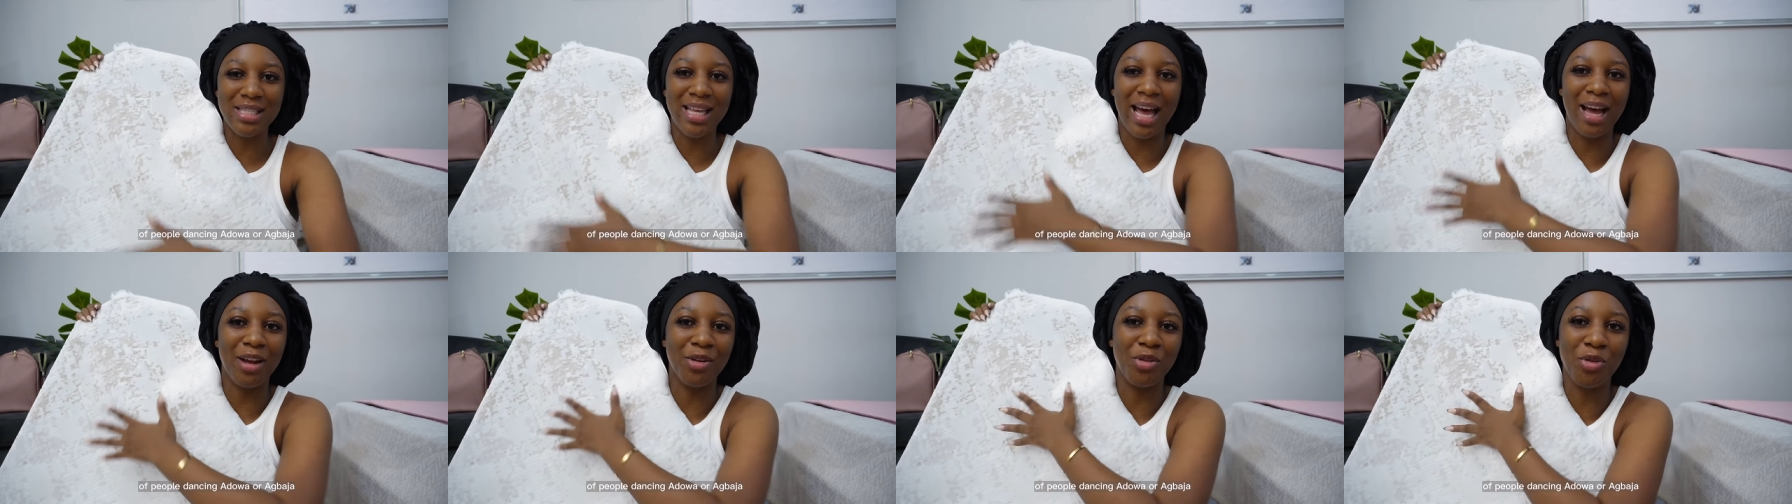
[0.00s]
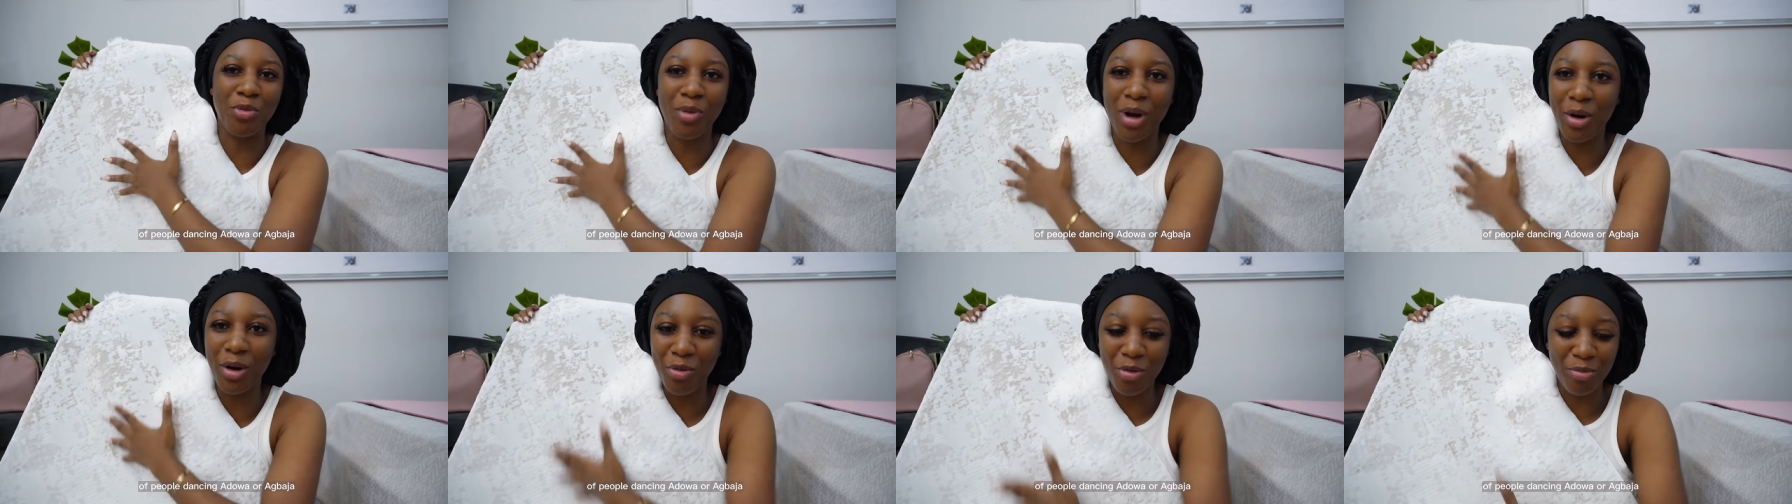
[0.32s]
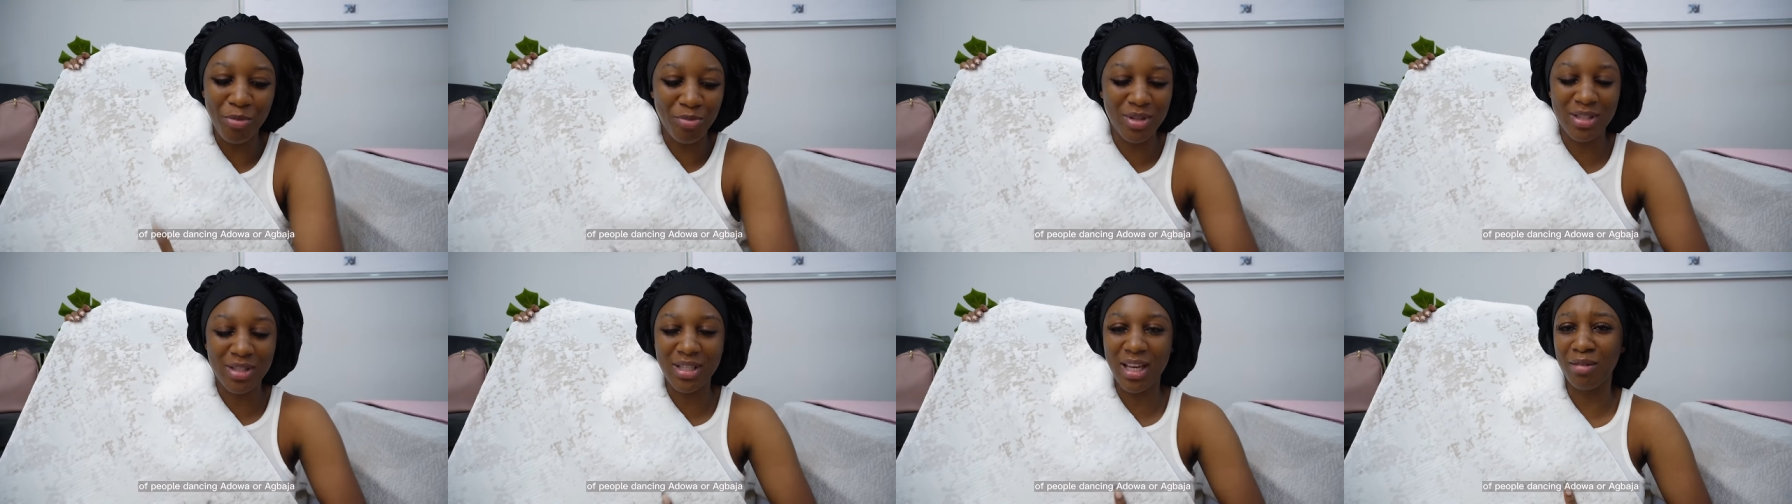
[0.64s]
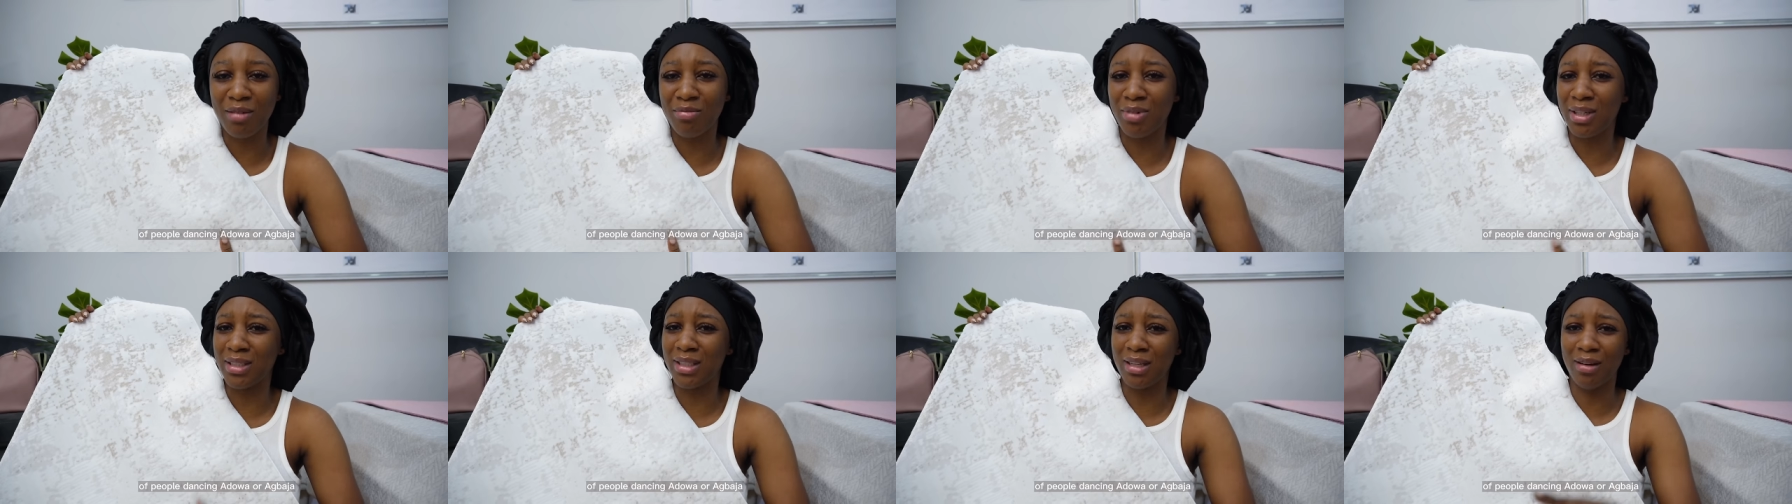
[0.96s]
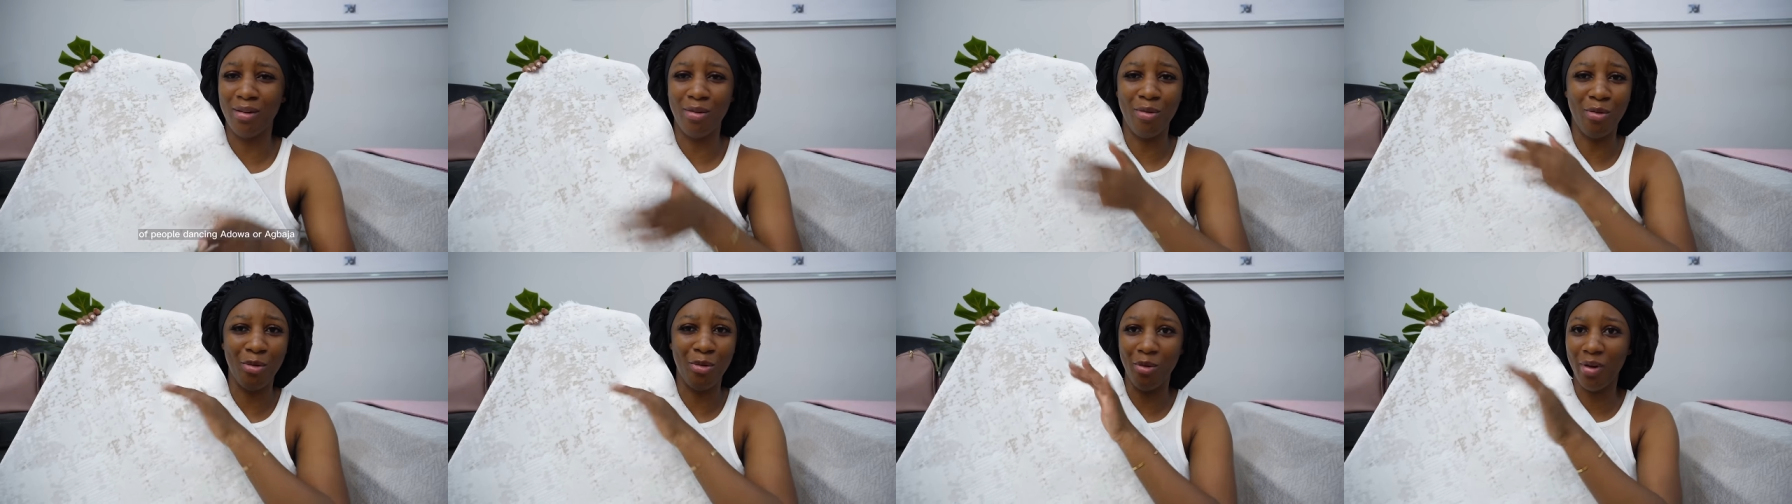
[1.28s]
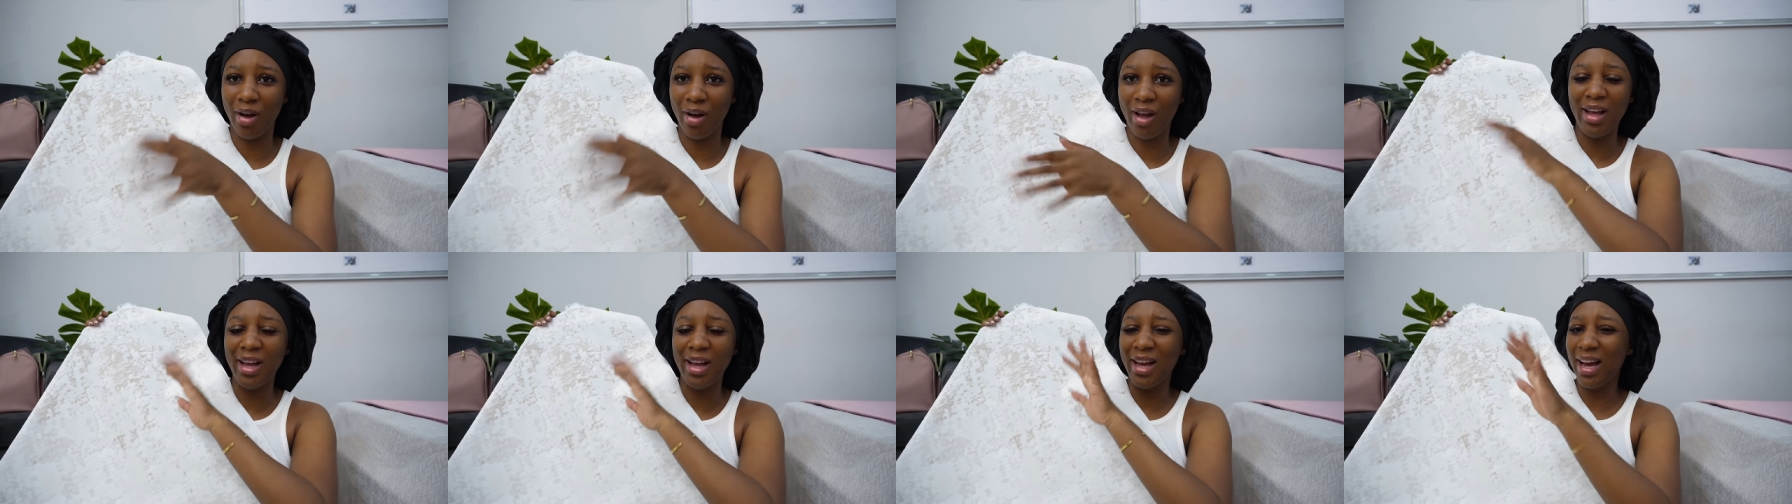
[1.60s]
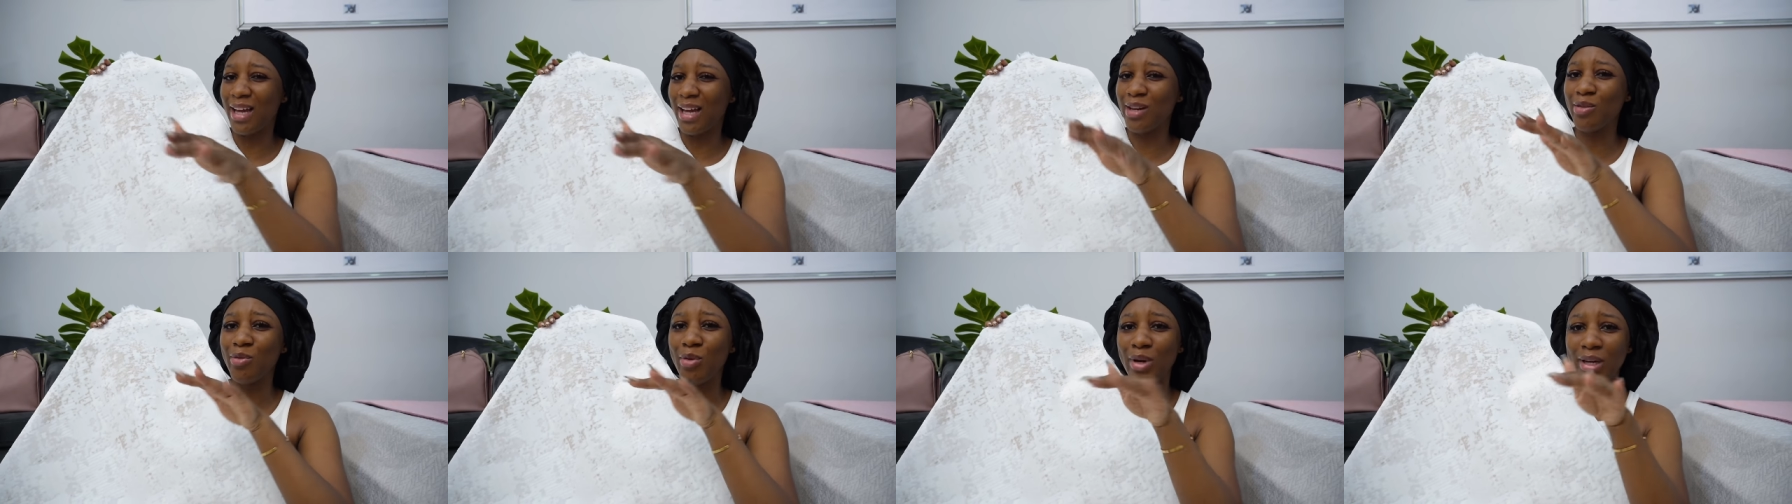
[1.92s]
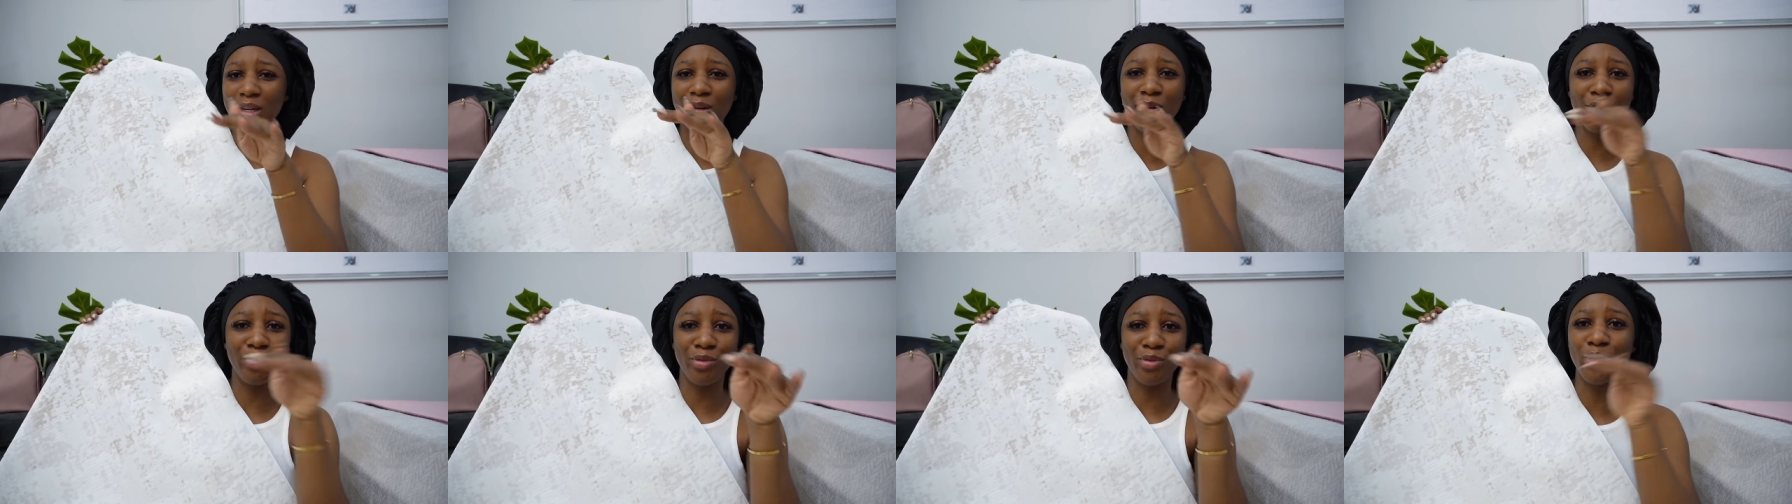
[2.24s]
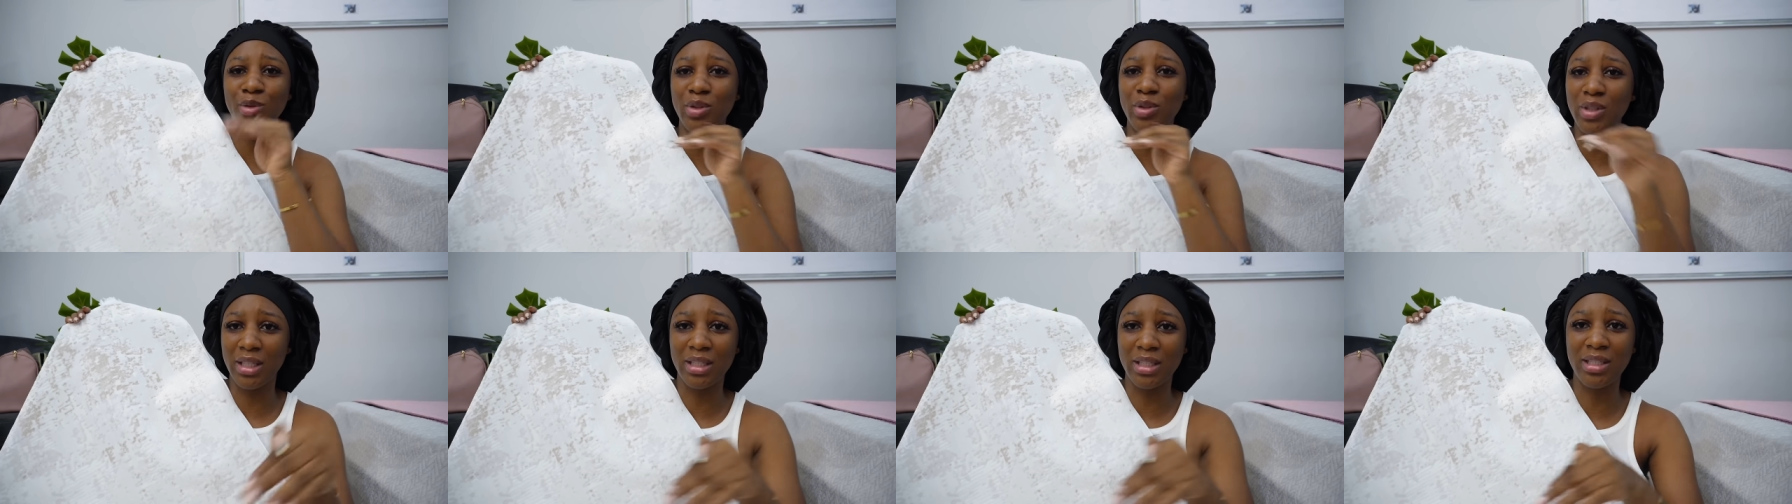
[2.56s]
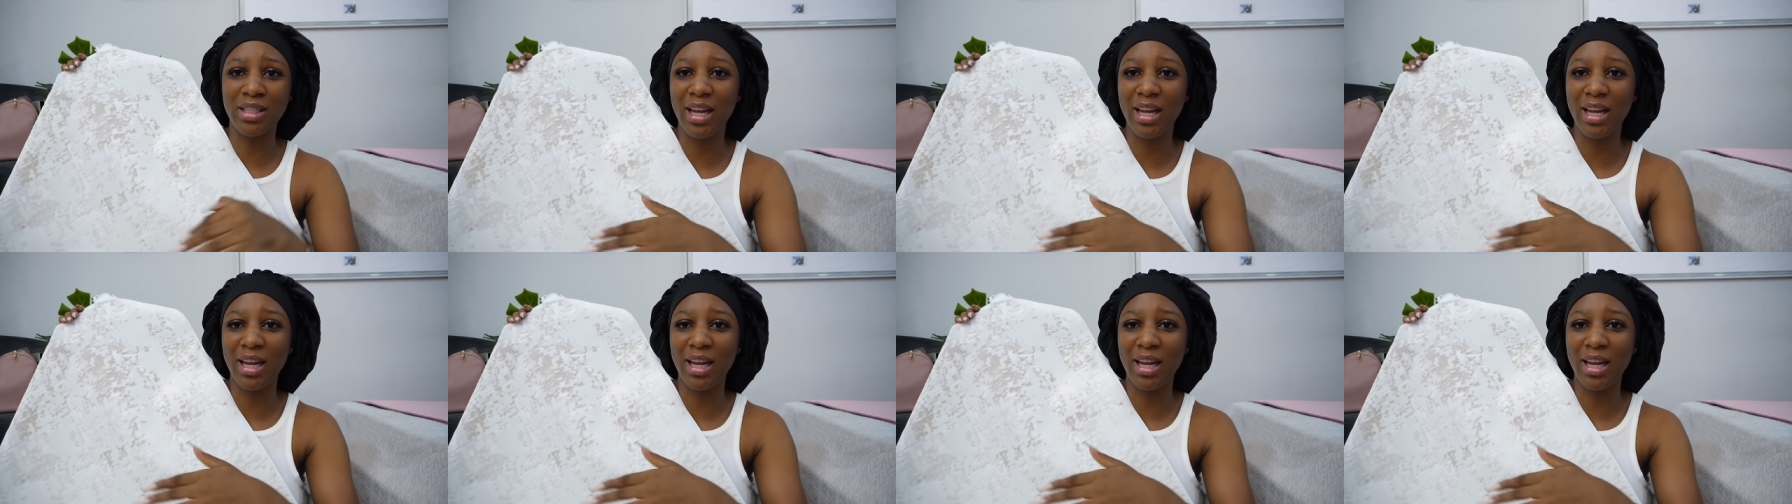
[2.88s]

sadwano, be Sad, but I know I didn't want any of those things.